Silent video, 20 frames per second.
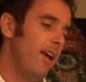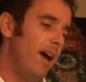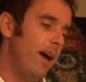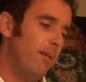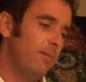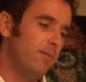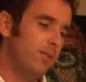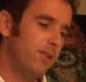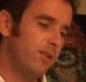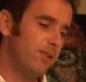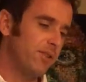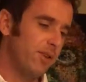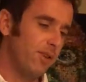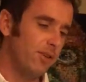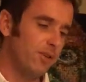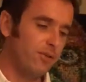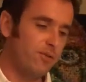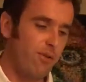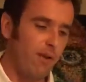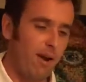I'm just
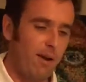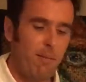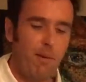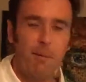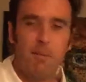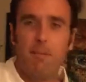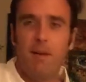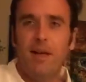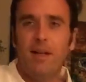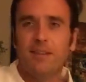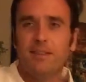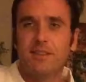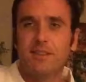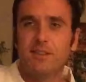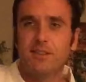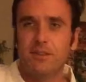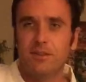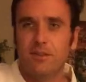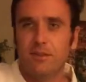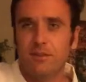going to try my best
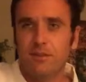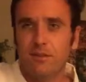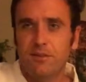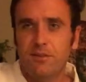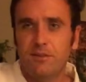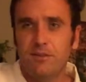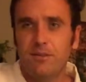to